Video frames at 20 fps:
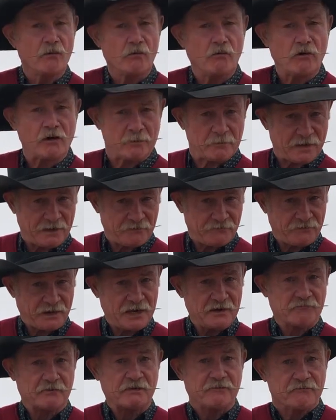One of my
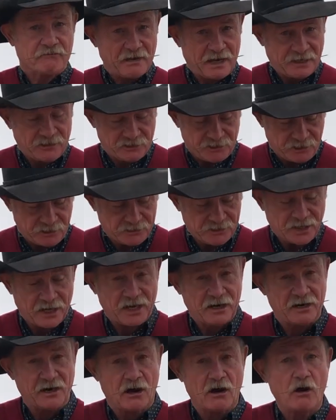favorite veggies
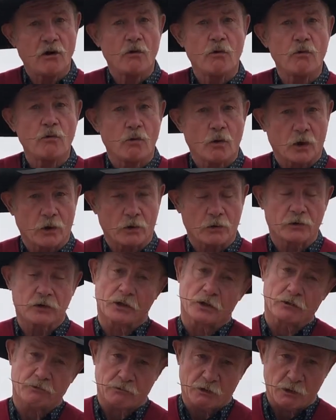in the whole world
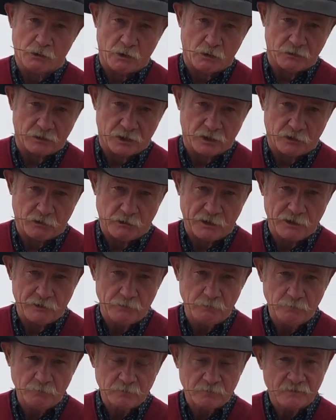to throw on a
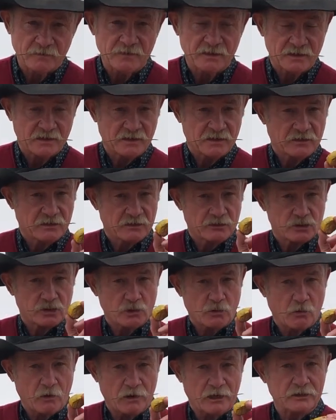grill,
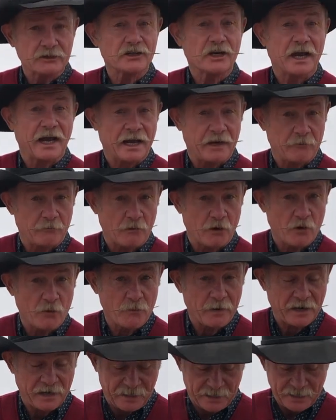squash and
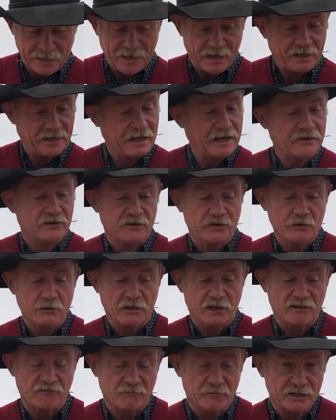romaine. And I do
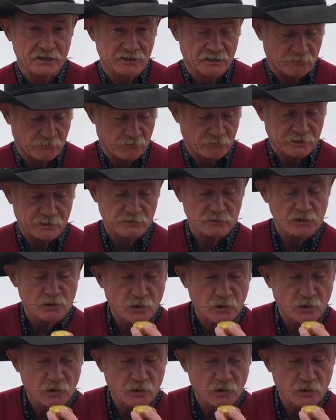love me some grilled